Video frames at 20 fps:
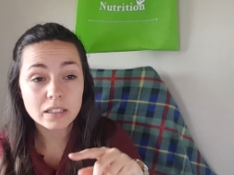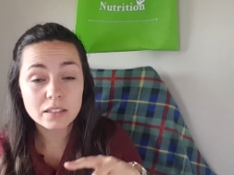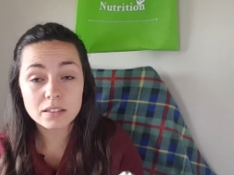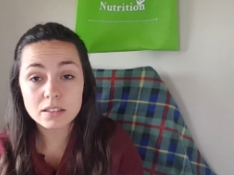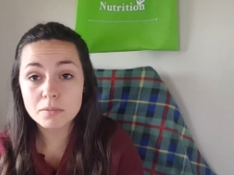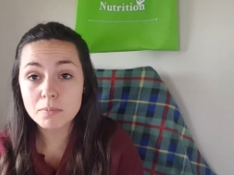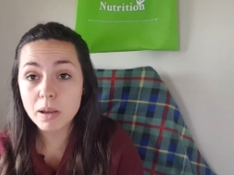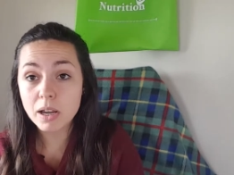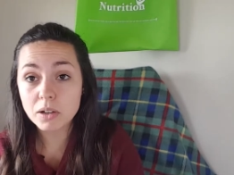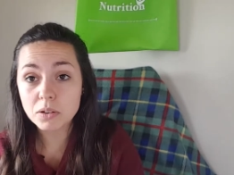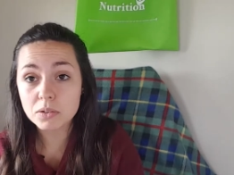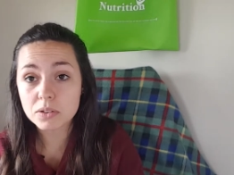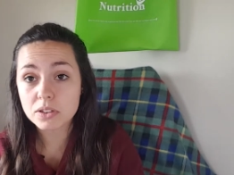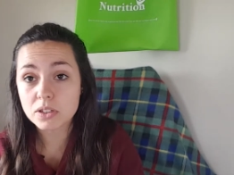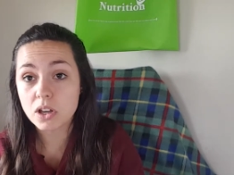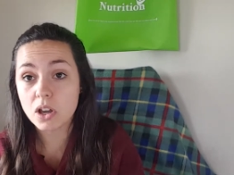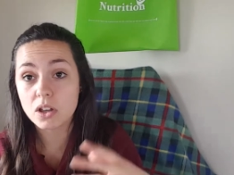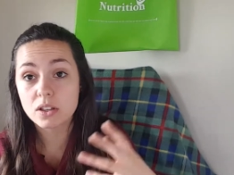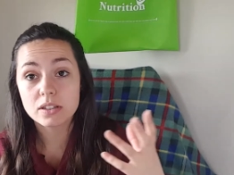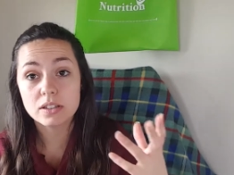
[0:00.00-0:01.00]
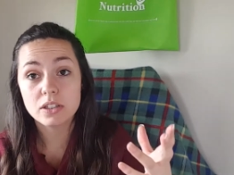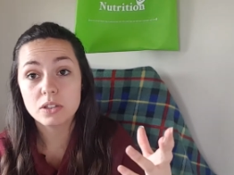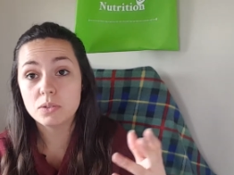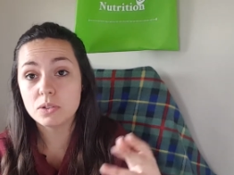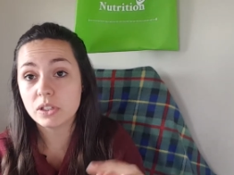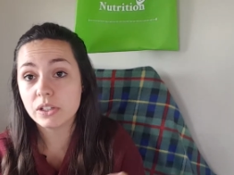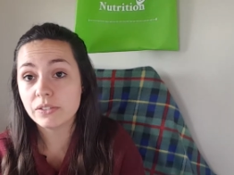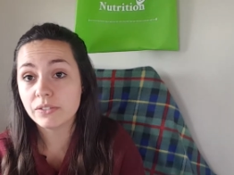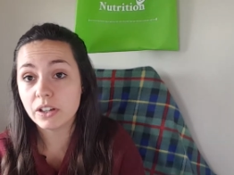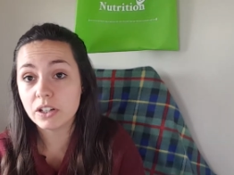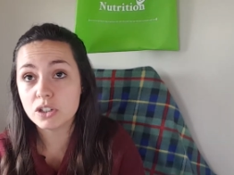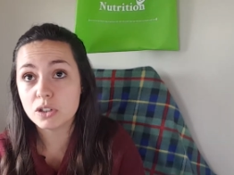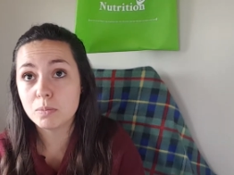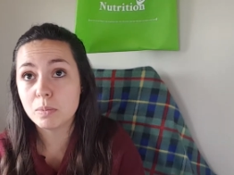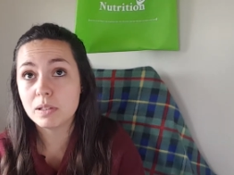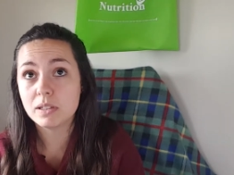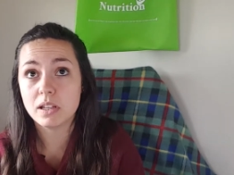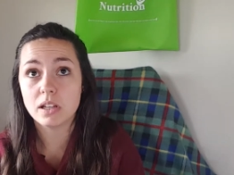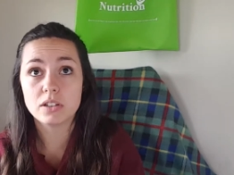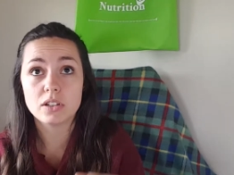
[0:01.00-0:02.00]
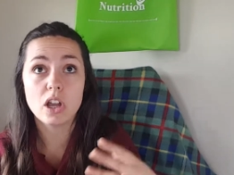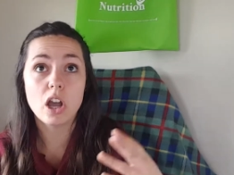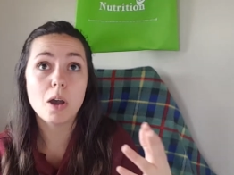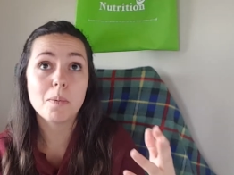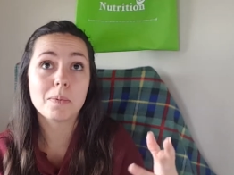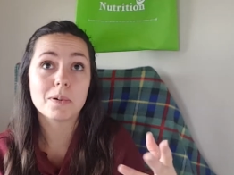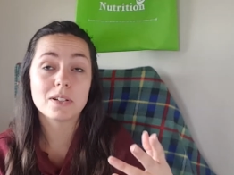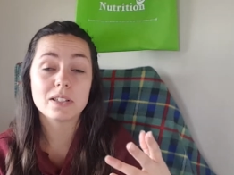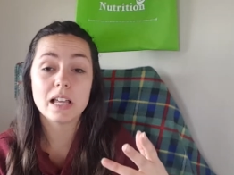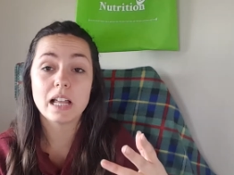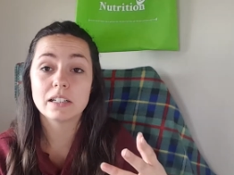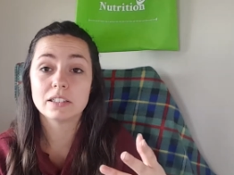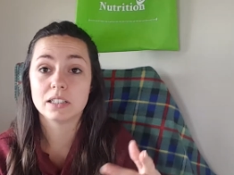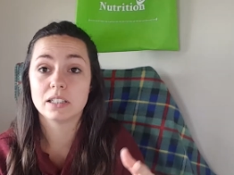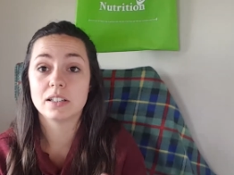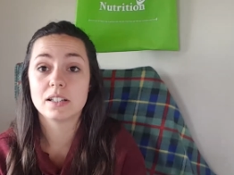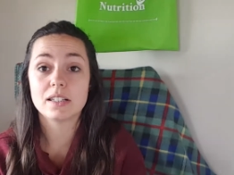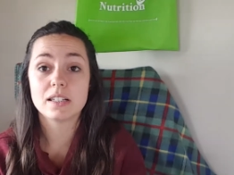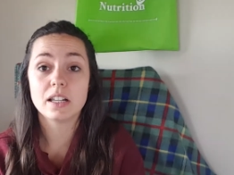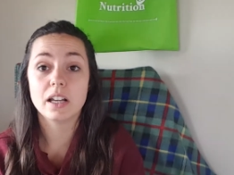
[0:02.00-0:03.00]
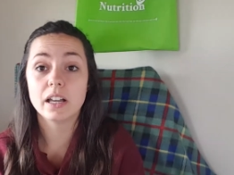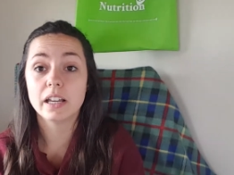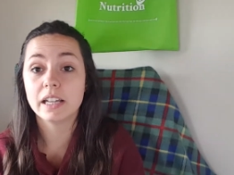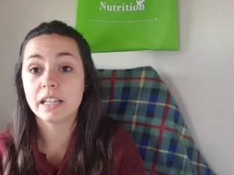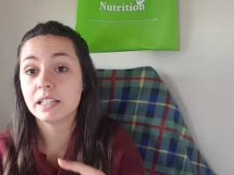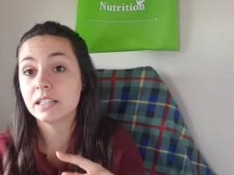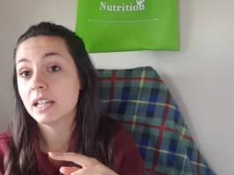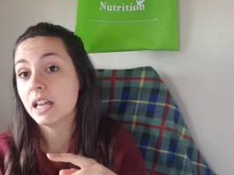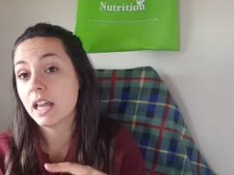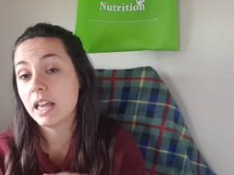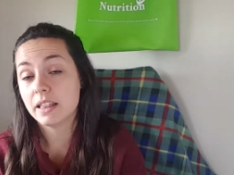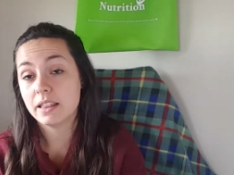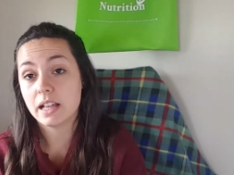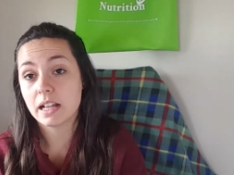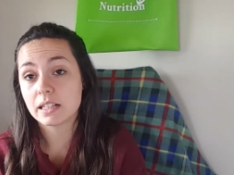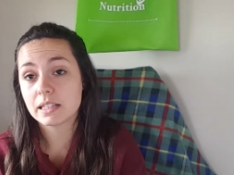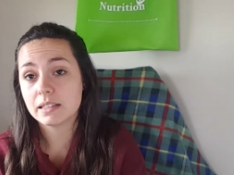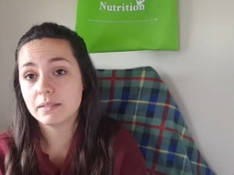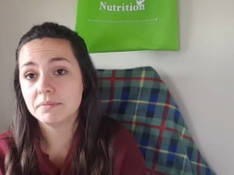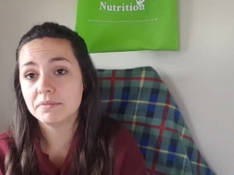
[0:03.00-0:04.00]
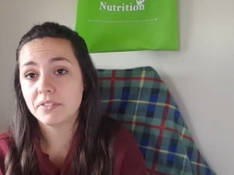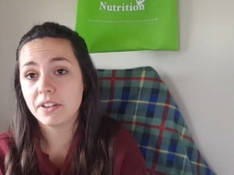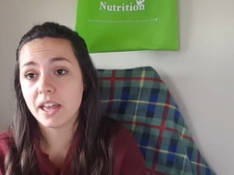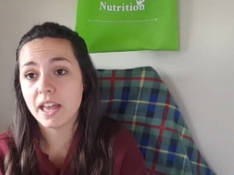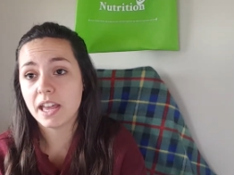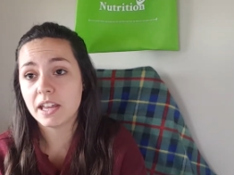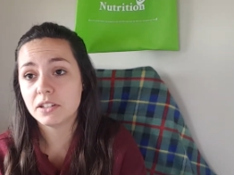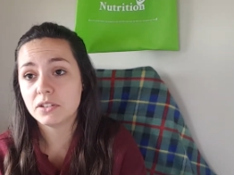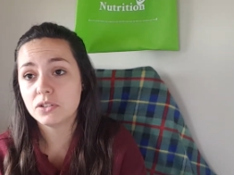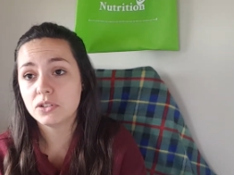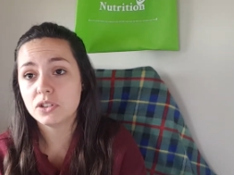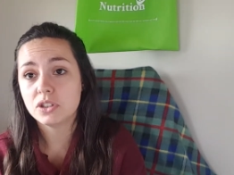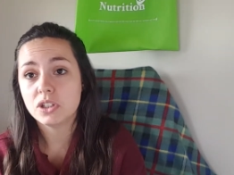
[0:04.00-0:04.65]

Tomato sauce, usually vegetables on top or salad on the side, that's some veg.